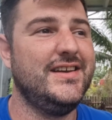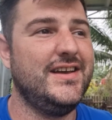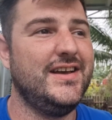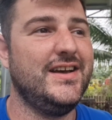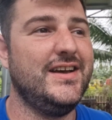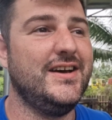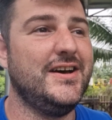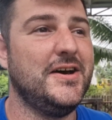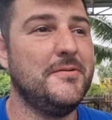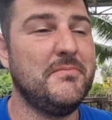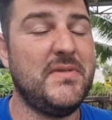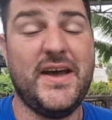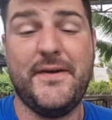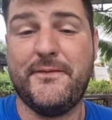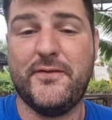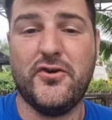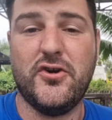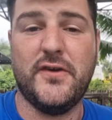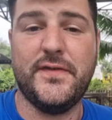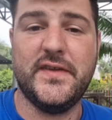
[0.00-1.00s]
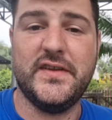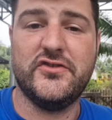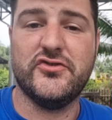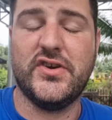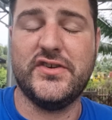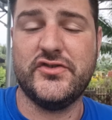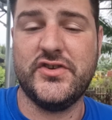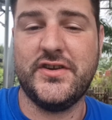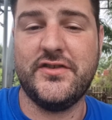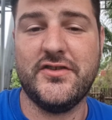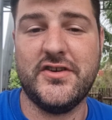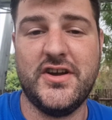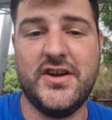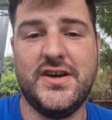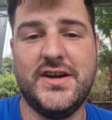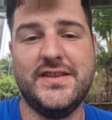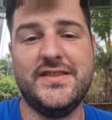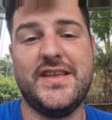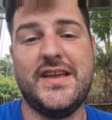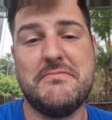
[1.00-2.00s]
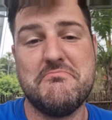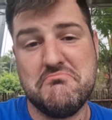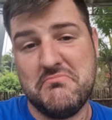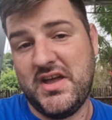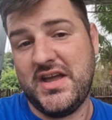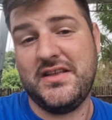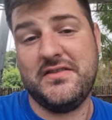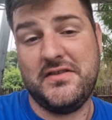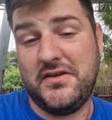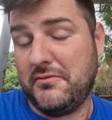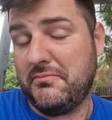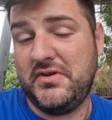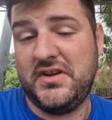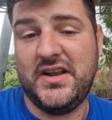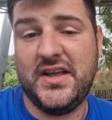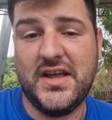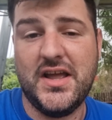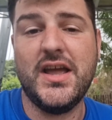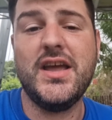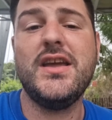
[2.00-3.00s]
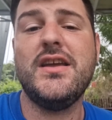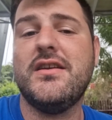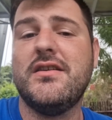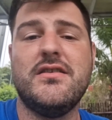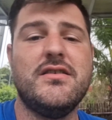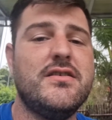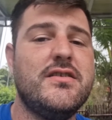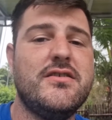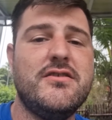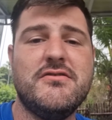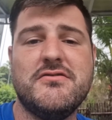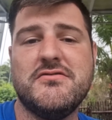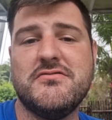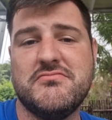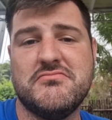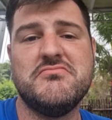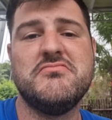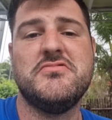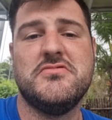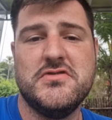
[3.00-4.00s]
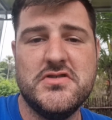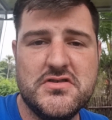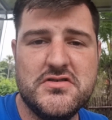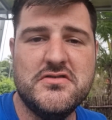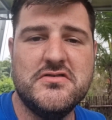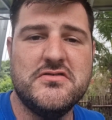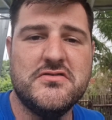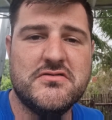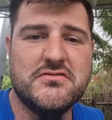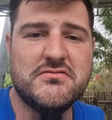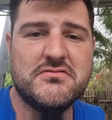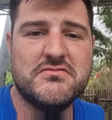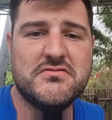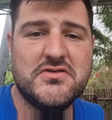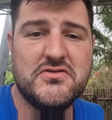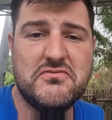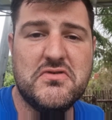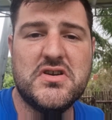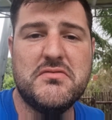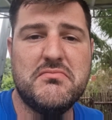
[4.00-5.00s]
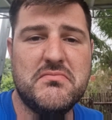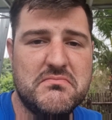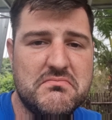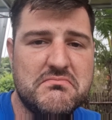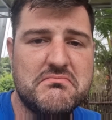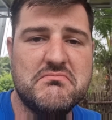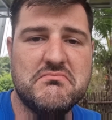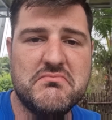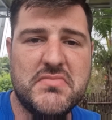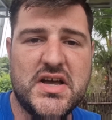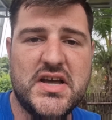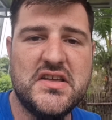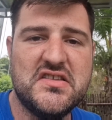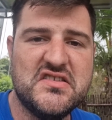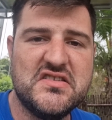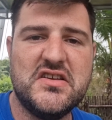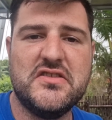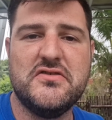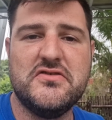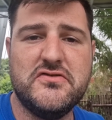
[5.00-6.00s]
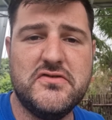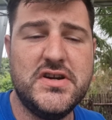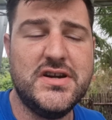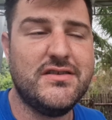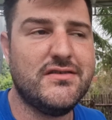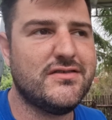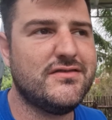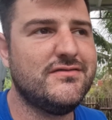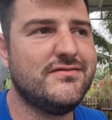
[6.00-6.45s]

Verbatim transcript: Um, after all the drink drinks are gone, they may, they'll be like, hey, uh, you want to buy us another drink?